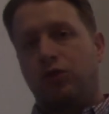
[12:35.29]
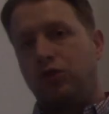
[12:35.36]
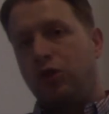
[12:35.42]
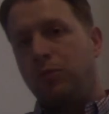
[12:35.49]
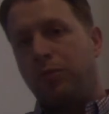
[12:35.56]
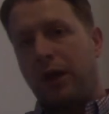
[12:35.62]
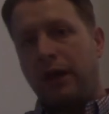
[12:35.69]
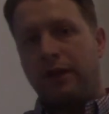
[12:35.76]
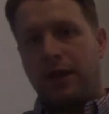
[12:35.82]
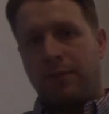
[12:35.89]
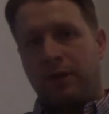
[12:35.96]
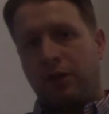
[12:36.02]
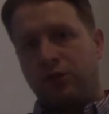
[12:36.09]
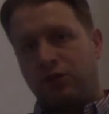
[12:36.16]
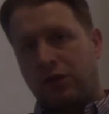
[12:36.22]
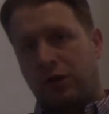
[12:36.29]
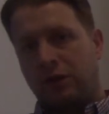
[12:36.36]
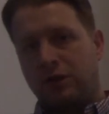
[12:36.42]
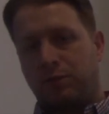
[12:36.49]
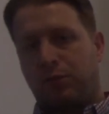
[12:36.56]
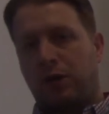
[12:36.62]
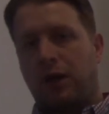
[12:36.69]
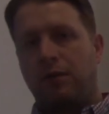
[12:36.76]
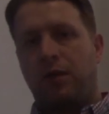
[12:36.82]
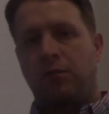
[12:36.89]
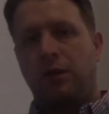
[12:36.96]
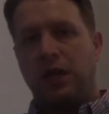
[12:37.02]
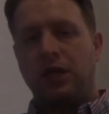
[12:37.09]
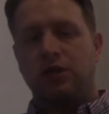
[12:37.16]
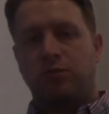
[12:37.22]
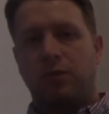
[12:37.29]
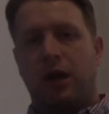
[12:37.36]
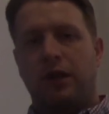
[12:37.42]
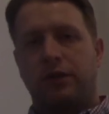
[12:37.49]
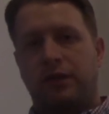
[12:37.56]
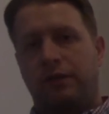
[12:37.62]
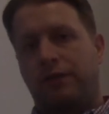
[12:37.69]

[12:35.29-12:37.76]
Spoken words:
So you pay them an insurance premium each month,